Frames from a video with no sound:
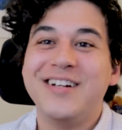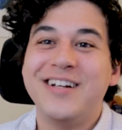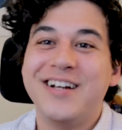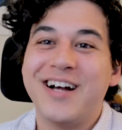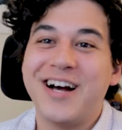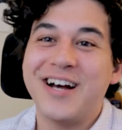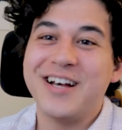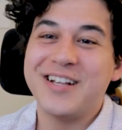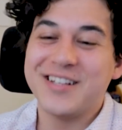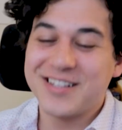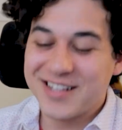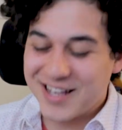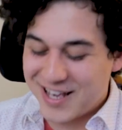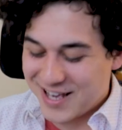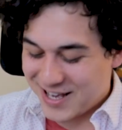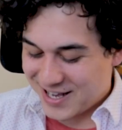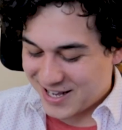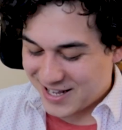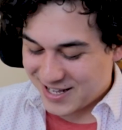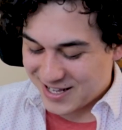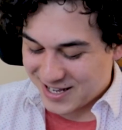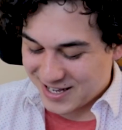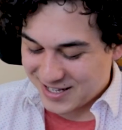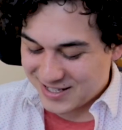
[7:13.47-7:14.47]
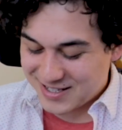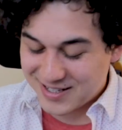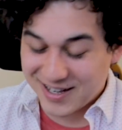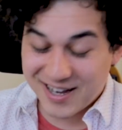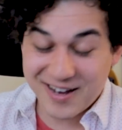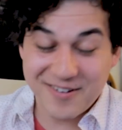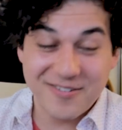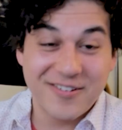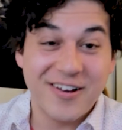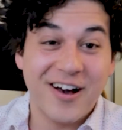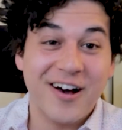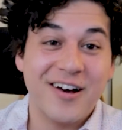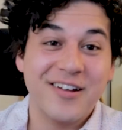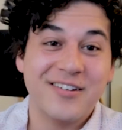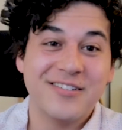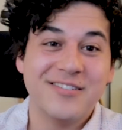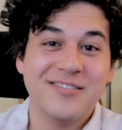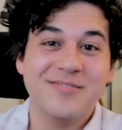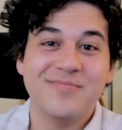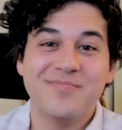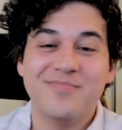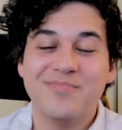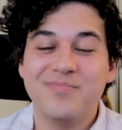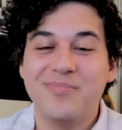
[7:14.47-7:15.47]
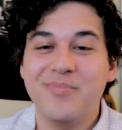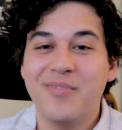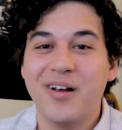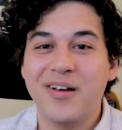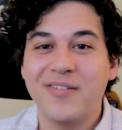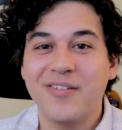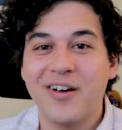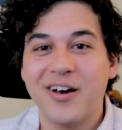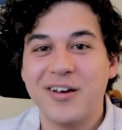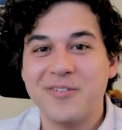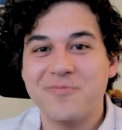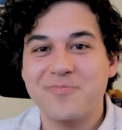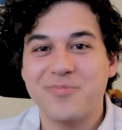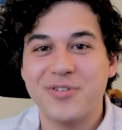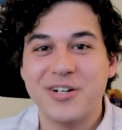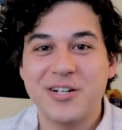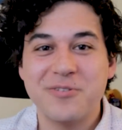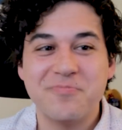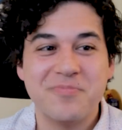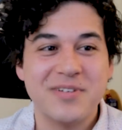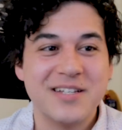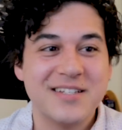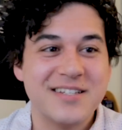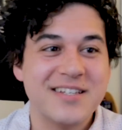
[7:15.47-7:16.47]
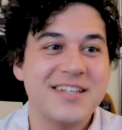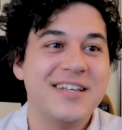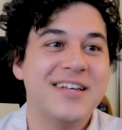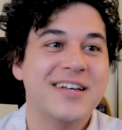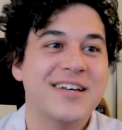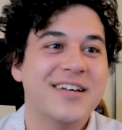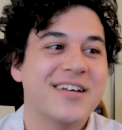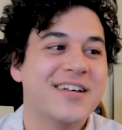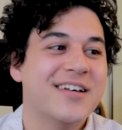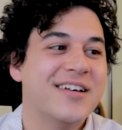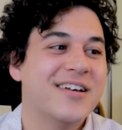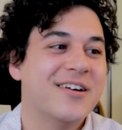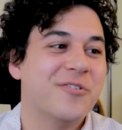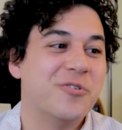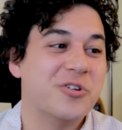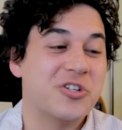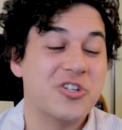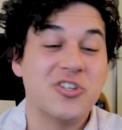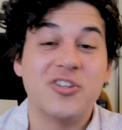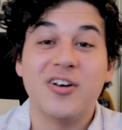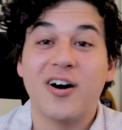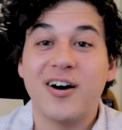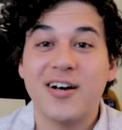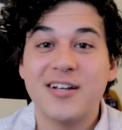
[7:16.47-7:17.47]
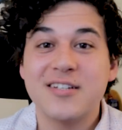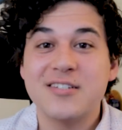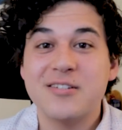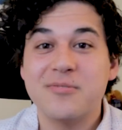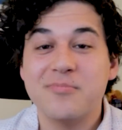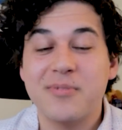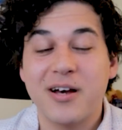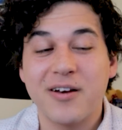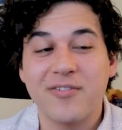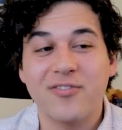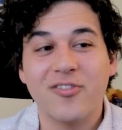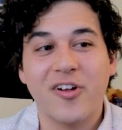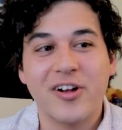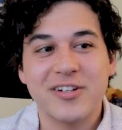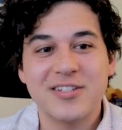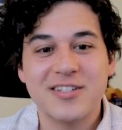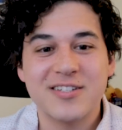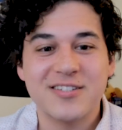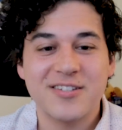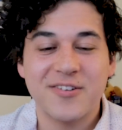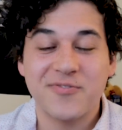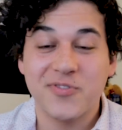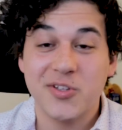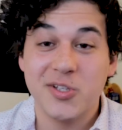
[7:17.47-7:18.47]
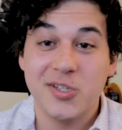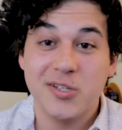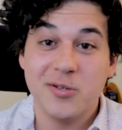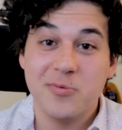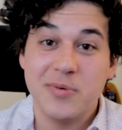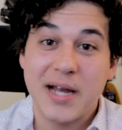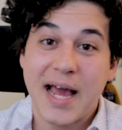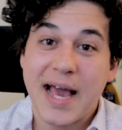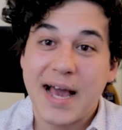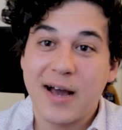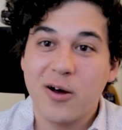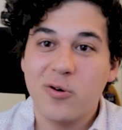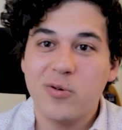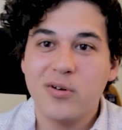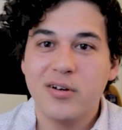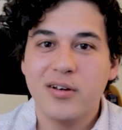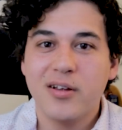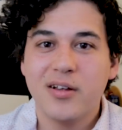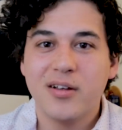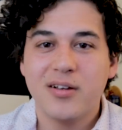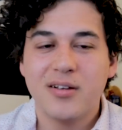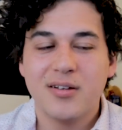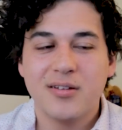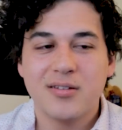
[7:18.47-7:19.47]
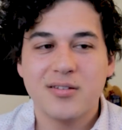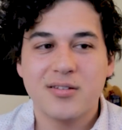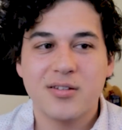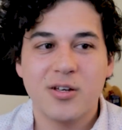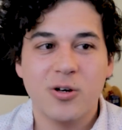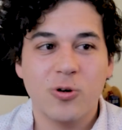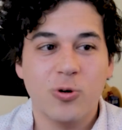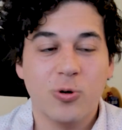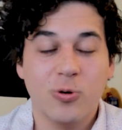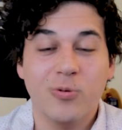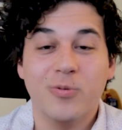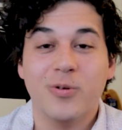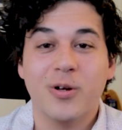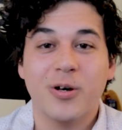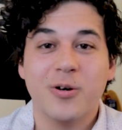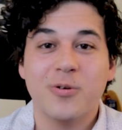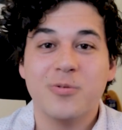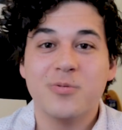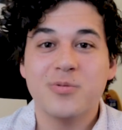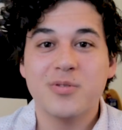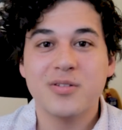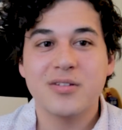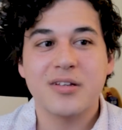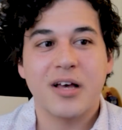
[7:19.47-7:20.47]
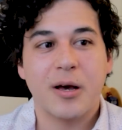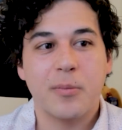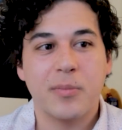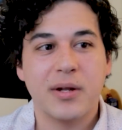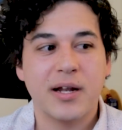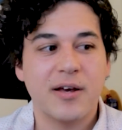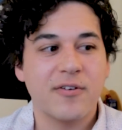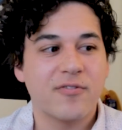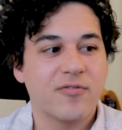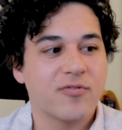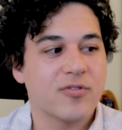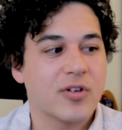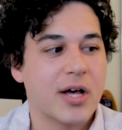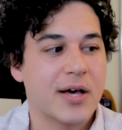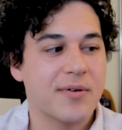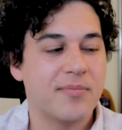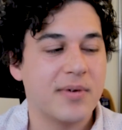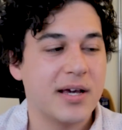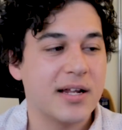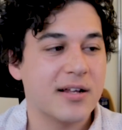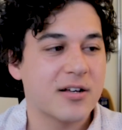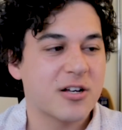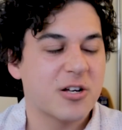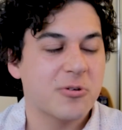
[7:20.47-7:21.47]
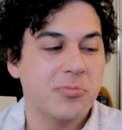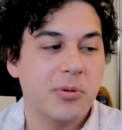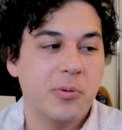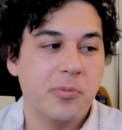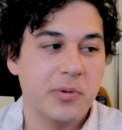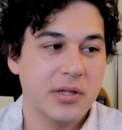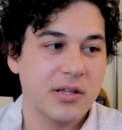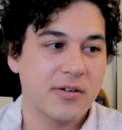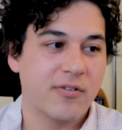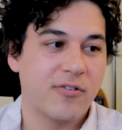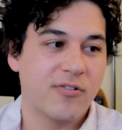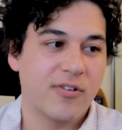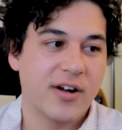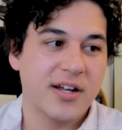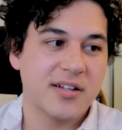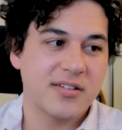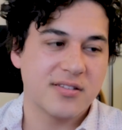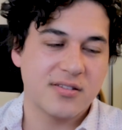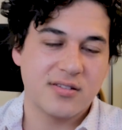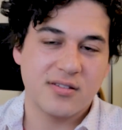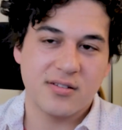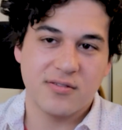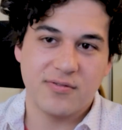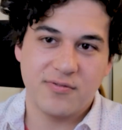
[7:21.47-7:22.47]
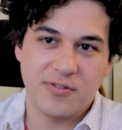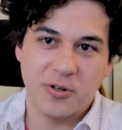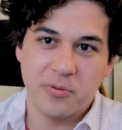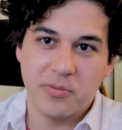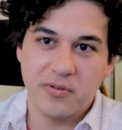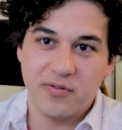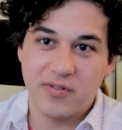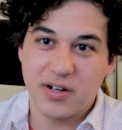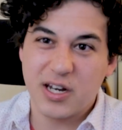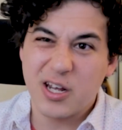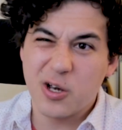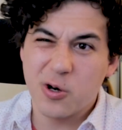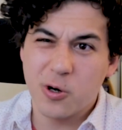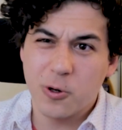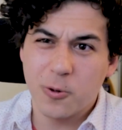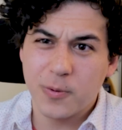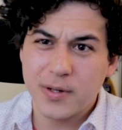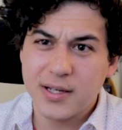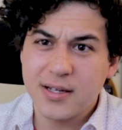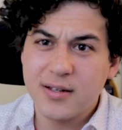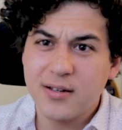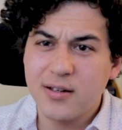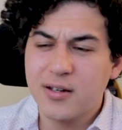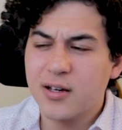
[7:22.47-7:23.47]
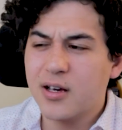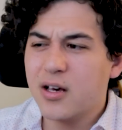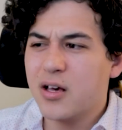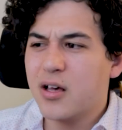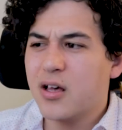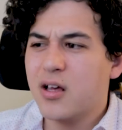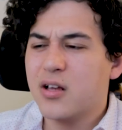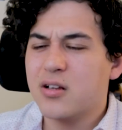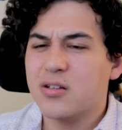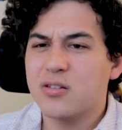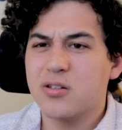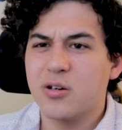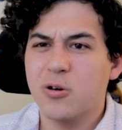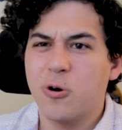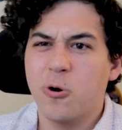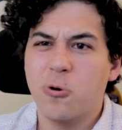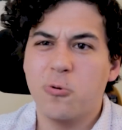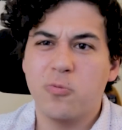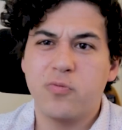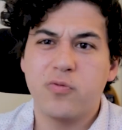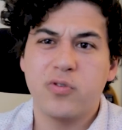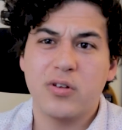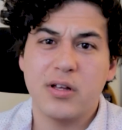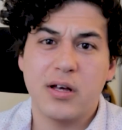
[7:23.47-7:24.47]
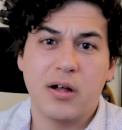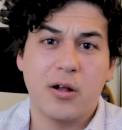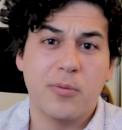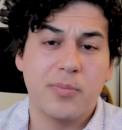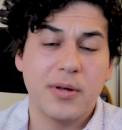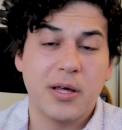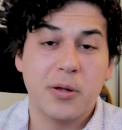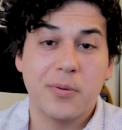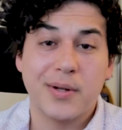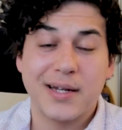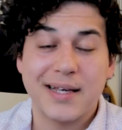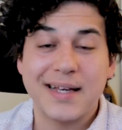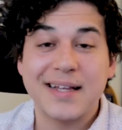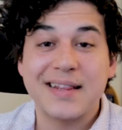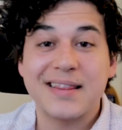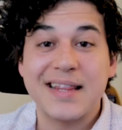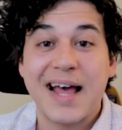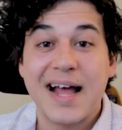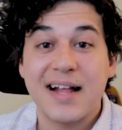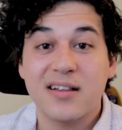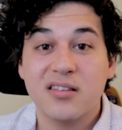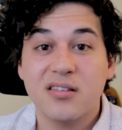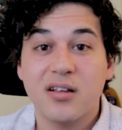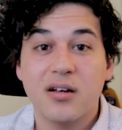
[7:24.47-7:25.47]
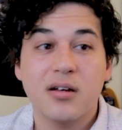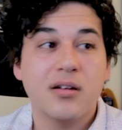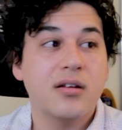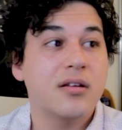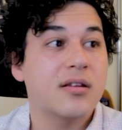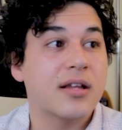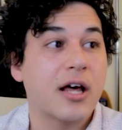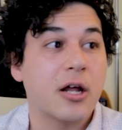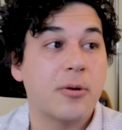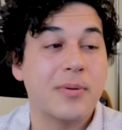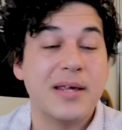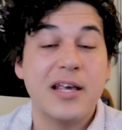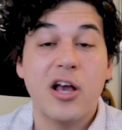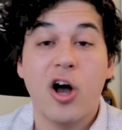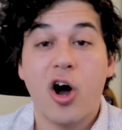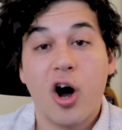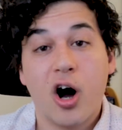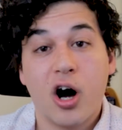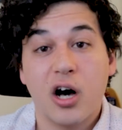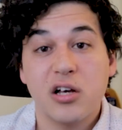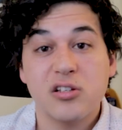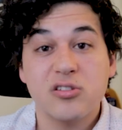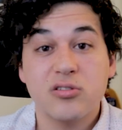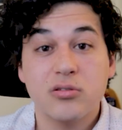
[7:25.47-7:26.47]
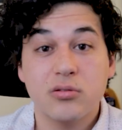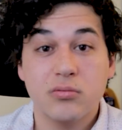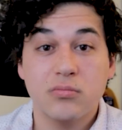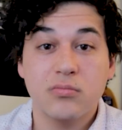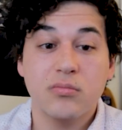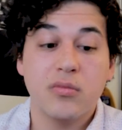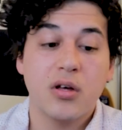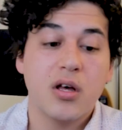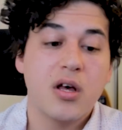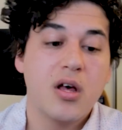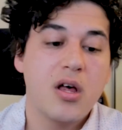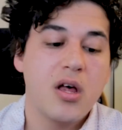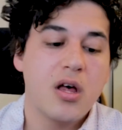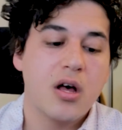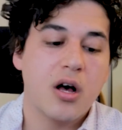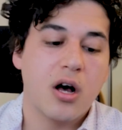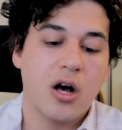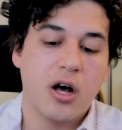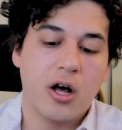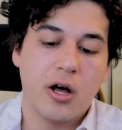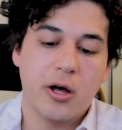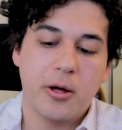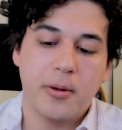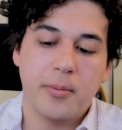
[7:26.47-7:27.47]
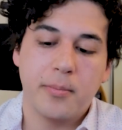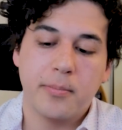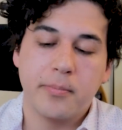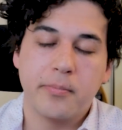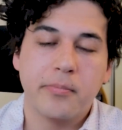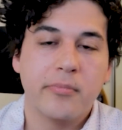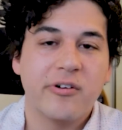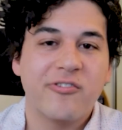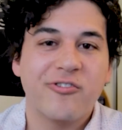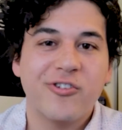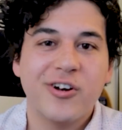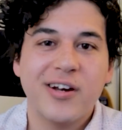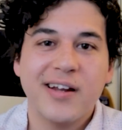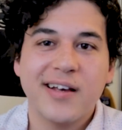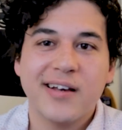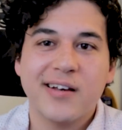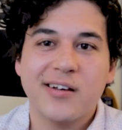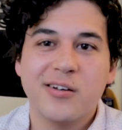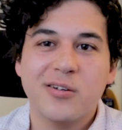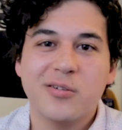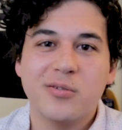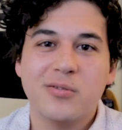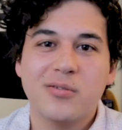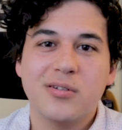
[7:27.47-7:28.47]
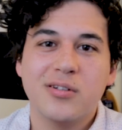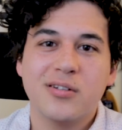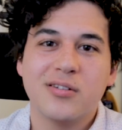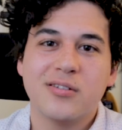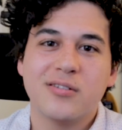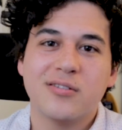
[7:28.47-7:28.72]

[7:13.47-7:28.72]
I've gotten pretty busy, which is awesome. I have lots of stuff to do now, so who knows? I've made a commitment with a friend to film a video a week, so hopefully I'll be able to get that done. That'd be awesome. But for now,